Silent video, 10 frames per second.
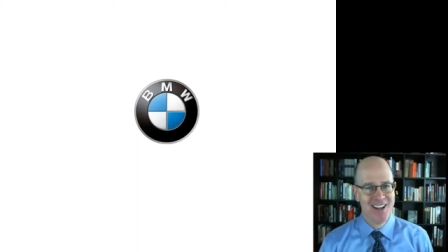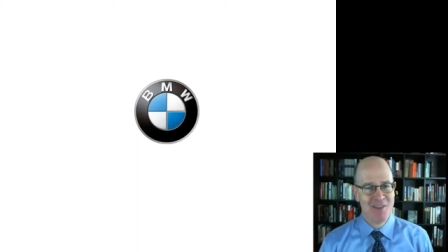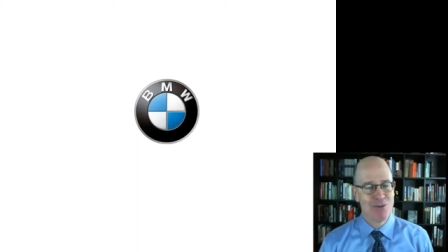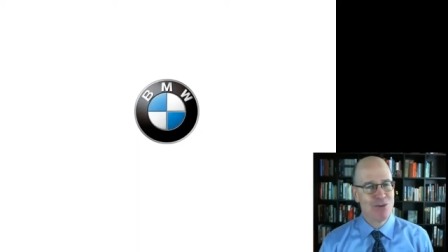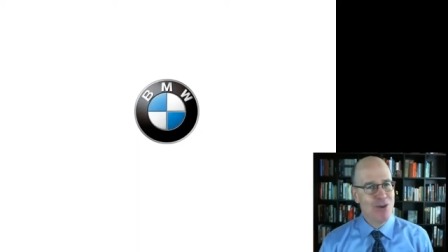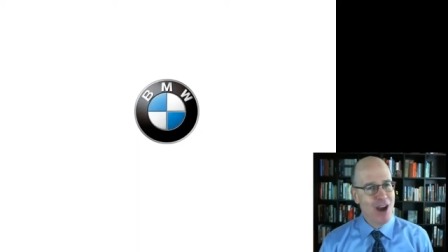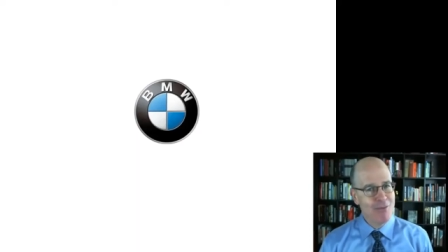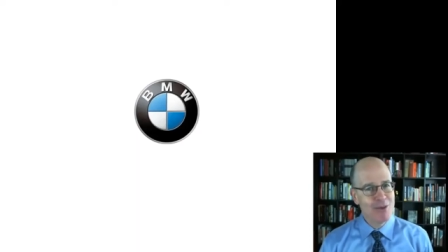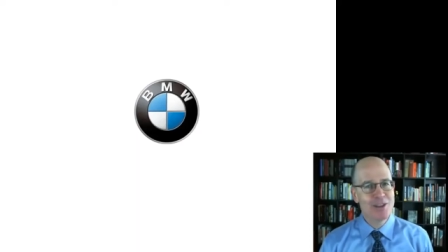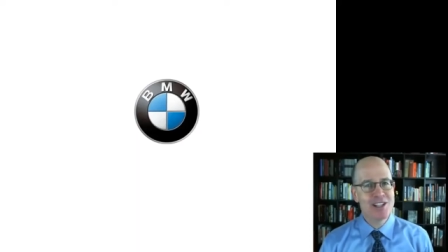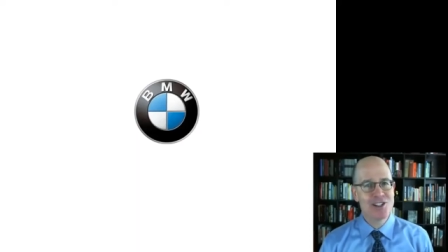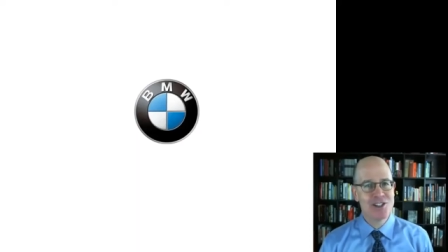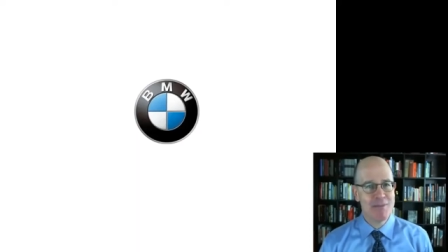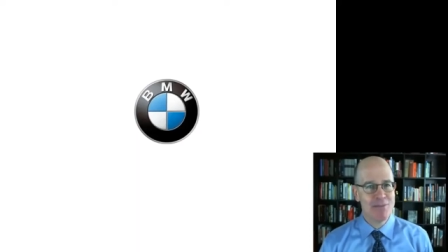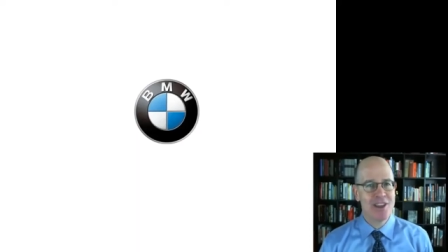Probably
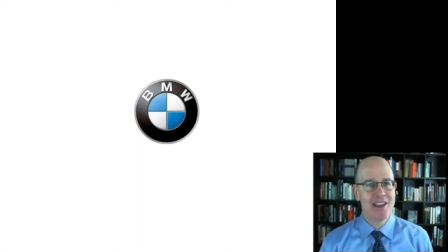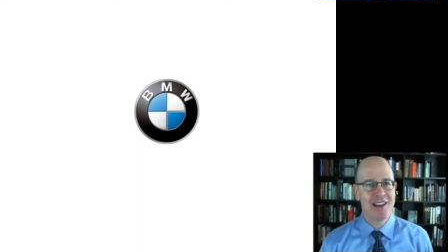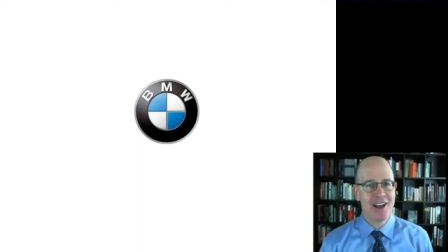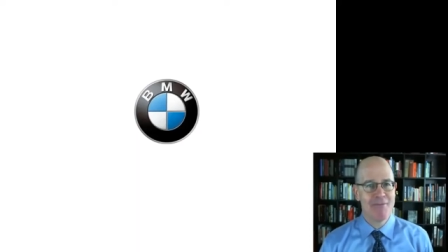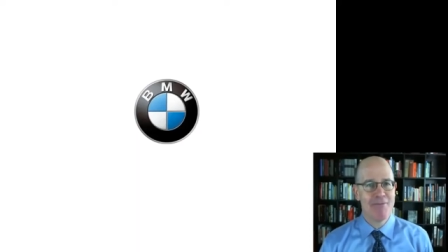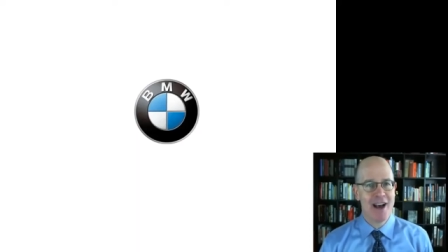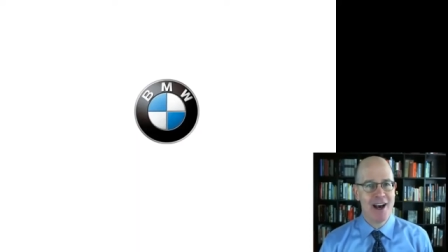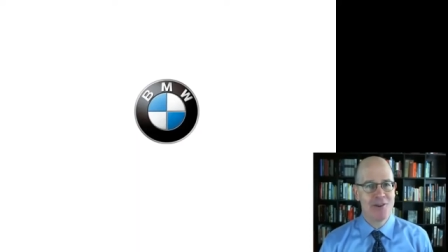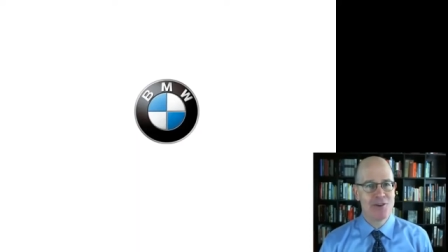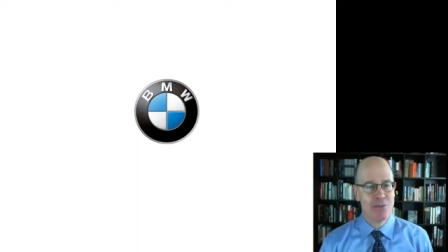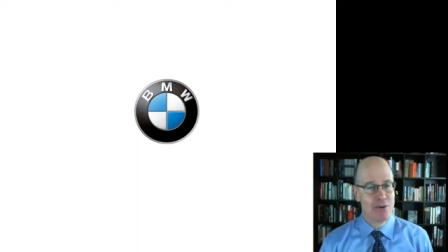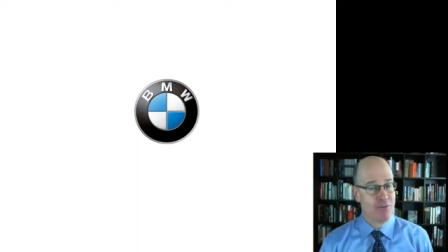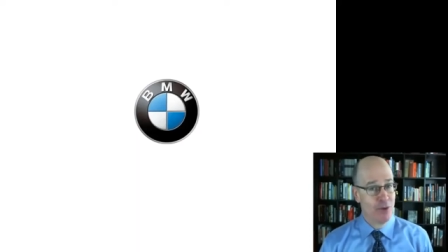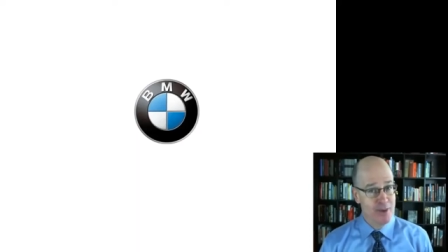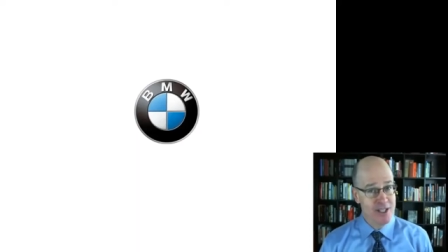something about
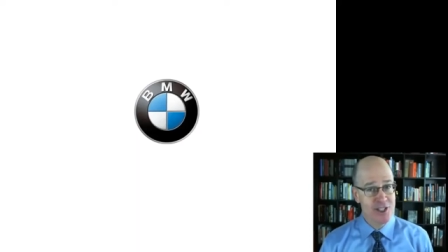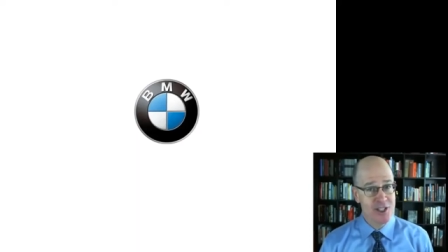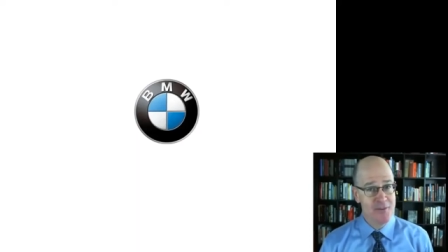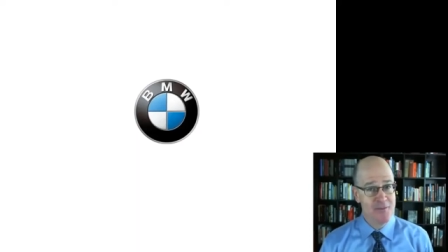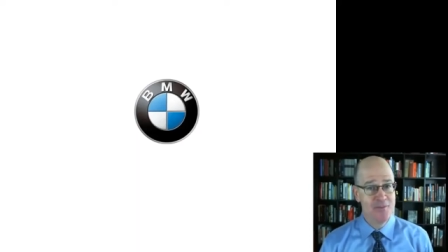performance.